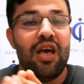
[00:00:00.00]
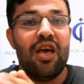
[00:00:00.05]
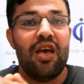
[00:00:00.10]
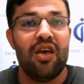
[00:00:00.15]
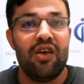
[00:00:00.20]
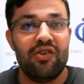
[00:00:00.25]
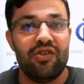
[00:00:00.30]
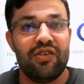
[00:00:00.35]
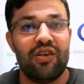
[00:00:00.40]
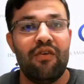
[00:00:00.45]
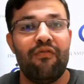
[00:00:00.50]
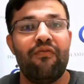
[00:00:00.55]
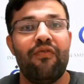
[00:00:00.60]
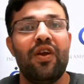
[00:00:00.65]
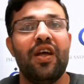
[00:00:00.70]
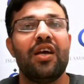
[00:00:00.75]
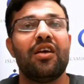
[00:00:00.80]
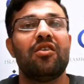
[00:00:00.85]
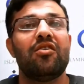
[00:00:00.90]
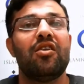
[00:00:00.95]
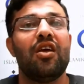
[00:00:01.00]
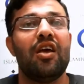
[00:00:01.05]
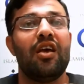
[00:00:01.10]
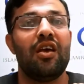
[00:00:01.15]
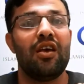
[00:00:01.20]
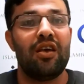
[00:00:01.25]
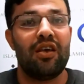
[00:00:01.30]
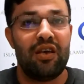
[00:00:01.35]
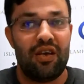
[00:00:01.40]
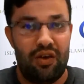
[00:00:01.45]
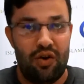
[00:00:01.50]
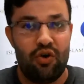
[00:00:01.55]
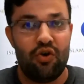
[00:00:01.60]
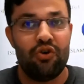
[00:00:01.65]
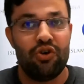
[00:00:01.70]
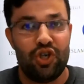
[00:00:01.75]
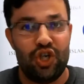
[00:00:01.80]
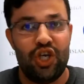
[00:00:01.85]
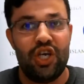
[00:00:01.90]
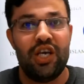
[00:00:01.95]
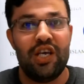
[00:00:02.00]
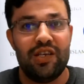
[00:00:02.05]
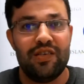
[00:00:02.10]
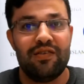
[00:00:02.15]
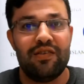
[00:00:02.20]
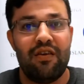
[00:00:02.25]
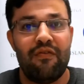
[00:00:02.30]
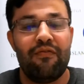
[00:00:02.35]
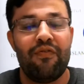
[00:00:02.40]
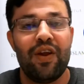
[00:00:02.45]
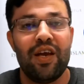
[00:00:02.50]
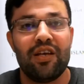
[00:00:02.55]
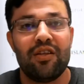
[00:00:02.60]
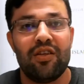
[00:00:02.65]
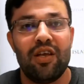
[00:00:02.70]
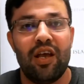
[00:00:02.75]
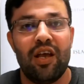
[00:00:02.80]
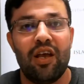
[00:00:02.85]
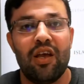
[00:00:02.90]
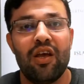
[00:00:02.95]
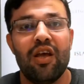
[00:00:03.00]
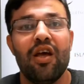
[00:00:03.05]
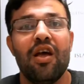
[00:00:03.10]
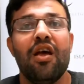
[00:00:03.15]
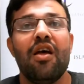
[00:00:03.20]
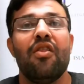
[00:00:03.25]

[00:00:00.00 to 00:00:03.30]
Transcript: He is reflecting, or she is reflecting,